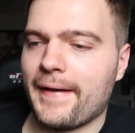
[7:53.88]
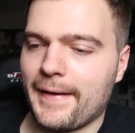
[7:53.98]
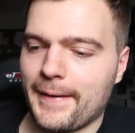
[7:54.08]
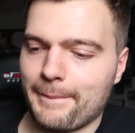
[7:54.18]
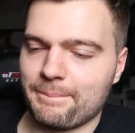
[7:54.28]

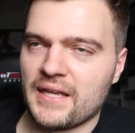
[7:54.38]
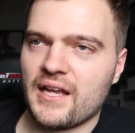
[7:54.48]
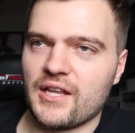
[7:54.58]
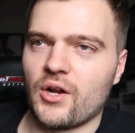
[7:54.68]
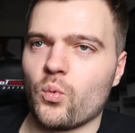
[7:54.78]
I
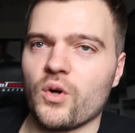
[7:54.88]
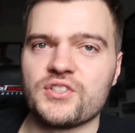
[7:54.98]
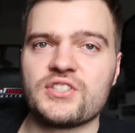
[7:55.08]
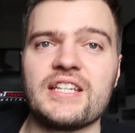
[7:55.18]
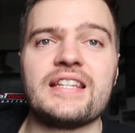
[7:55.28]

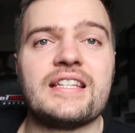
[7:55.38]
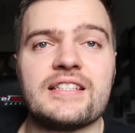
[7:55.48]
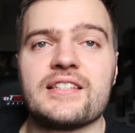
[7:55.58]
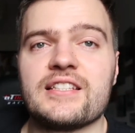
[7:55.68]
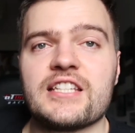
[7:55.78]
want to see
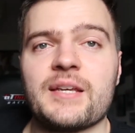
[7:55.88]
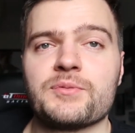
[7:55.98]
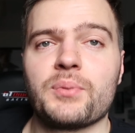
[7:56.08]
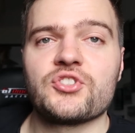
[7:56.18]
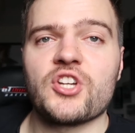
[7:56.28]
these
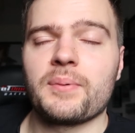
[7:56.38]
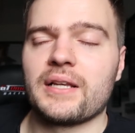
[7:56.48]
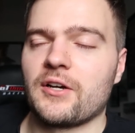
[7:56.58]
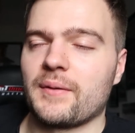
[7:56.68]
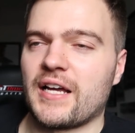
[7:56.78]
teams push up a
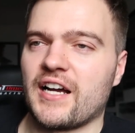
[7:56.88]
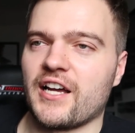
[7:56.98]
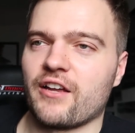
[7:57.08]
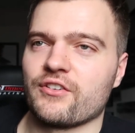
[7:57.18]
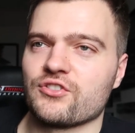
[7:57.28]
little bit
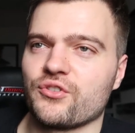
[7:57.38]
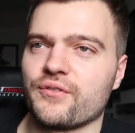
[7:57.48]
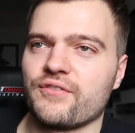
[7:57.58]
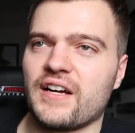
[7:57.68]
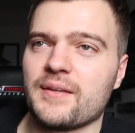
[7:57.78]
higher and
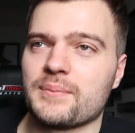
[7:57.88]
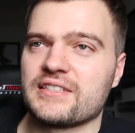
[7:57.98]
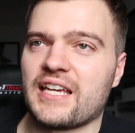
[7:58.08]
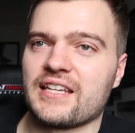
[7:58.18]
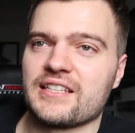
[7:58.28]
sort of fight
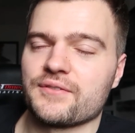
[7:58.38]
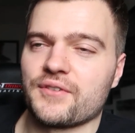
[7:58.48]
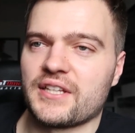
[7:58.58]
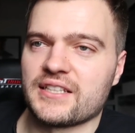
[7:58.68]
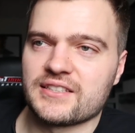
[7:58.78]
Mercedes
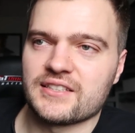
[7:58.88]
for this.